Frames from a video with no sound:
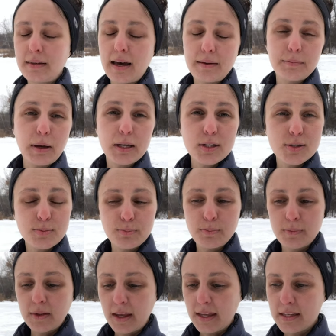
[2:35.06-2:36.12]
not much.
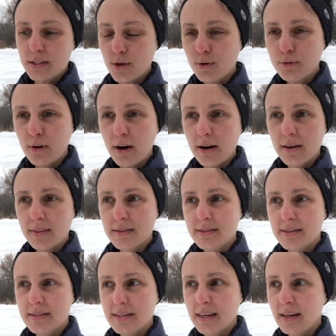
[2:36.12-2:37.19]
And so far,
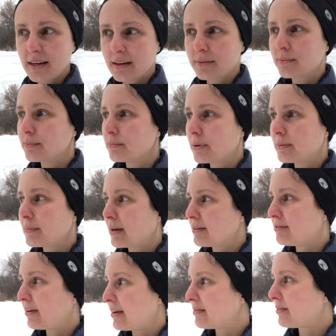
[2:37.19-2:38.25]
this has like been my
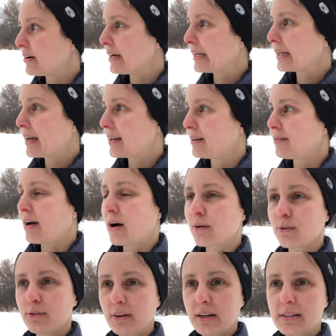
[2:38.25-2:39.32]
favorite kind of
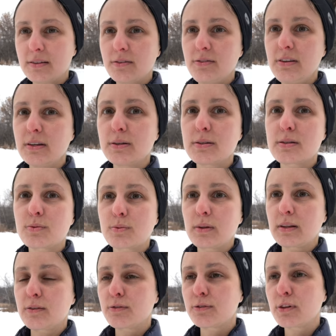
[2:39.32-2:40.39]
outfit. It feels
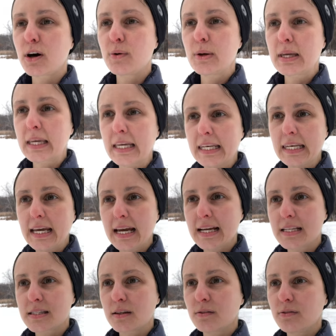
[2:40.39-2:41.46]
really flowing and
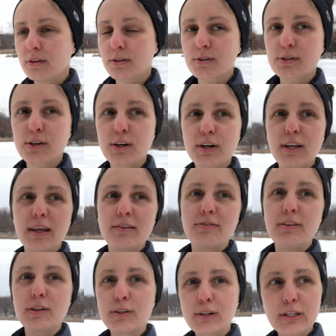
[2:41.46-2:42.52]
nice. It feels good. I
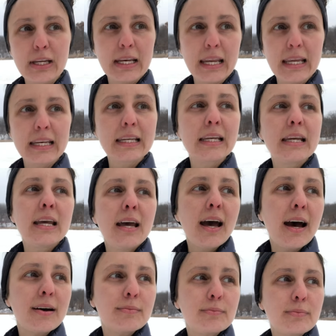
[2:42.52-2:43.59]
feel good in it.
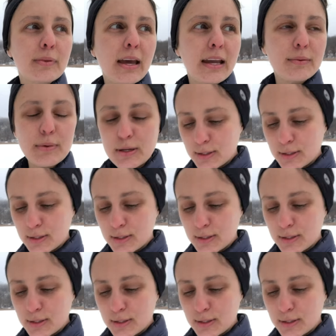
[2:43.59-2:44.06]
Um, I am